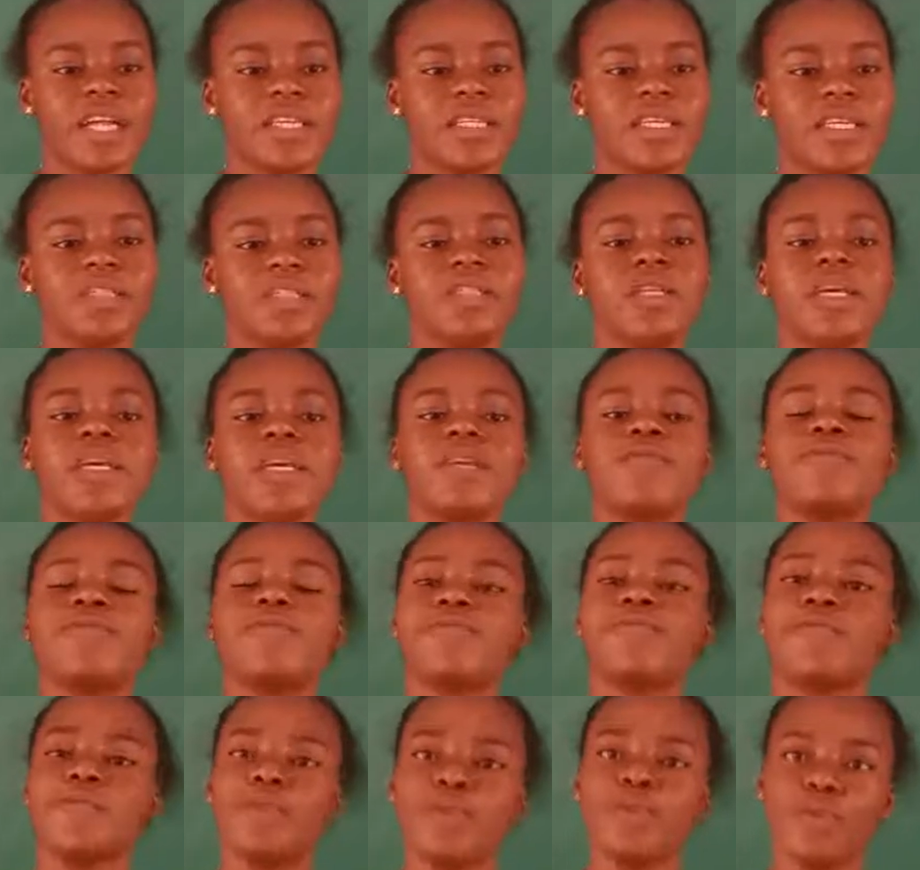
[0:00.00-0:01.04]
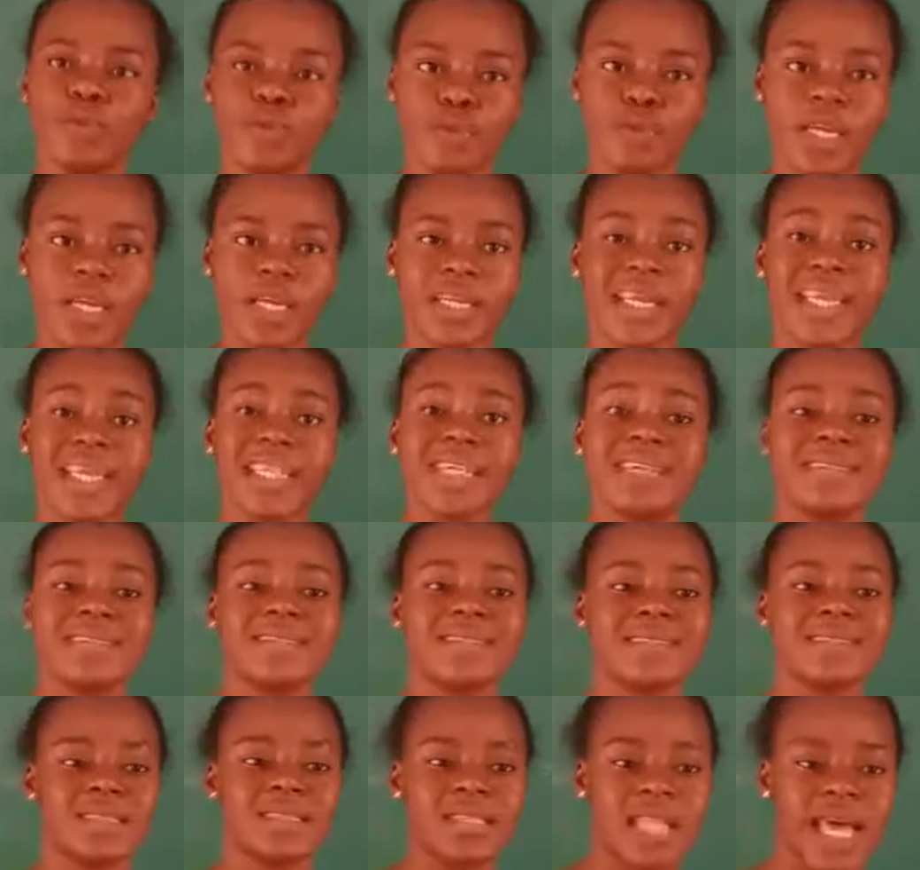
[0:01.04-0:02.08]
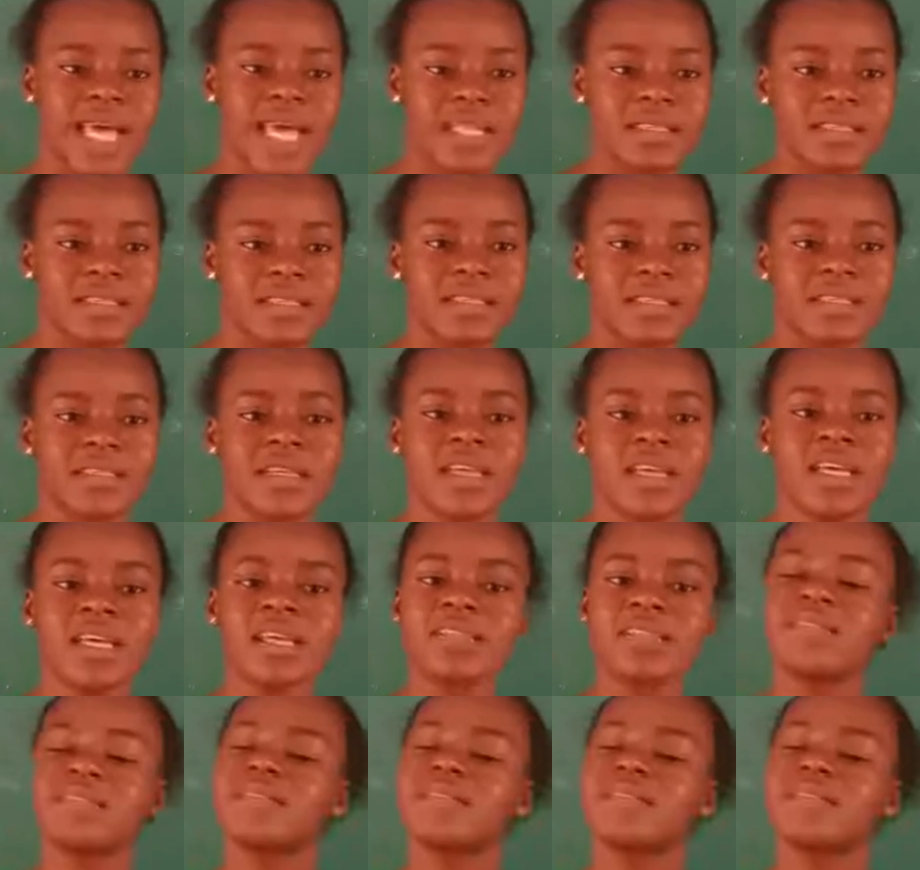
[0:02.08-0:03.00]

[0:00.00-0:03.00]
They need food, that is nuts,